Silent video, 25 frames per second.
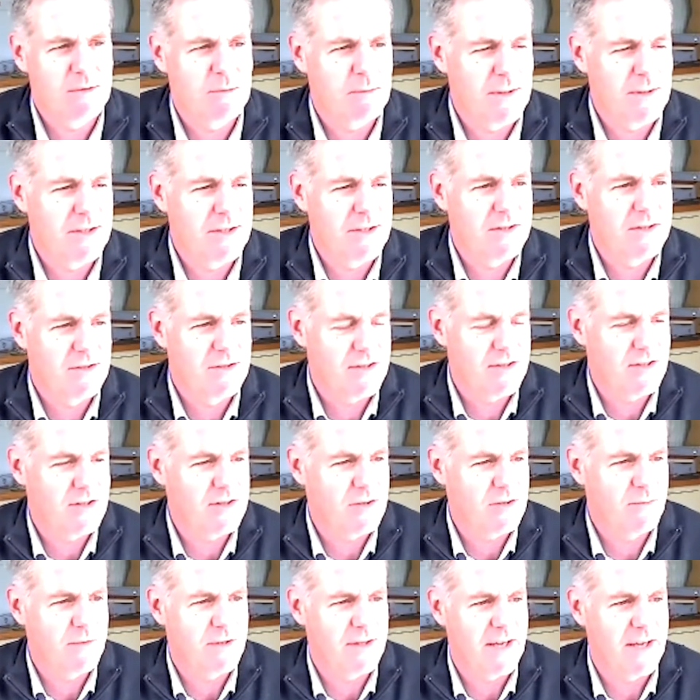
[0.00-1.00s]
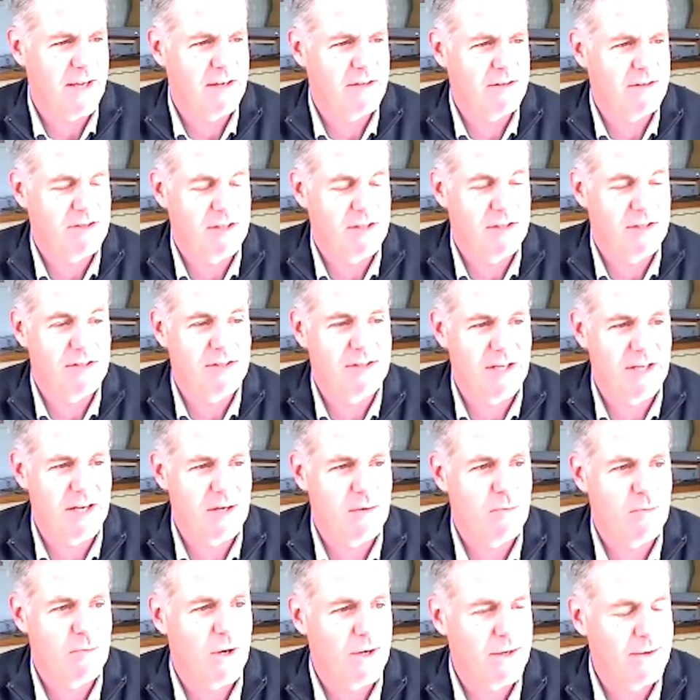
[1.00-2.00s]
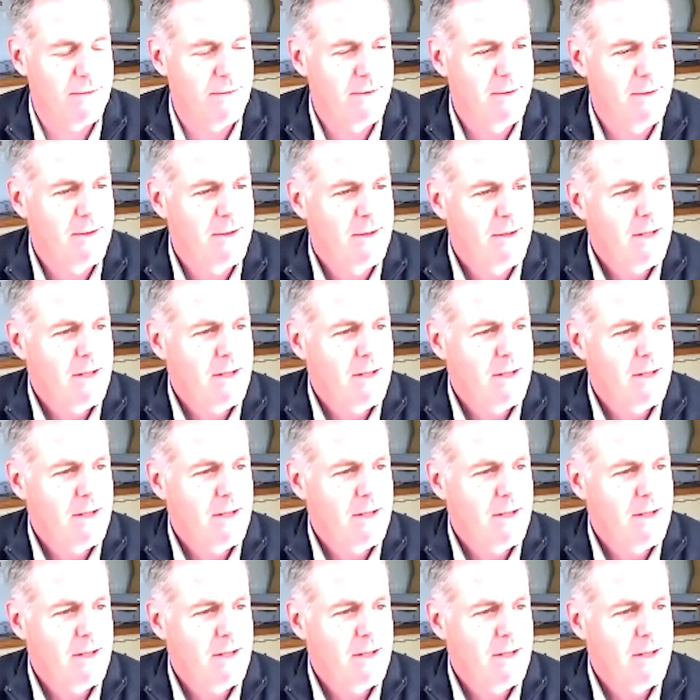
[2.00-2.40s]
We've been consistent with that since day one.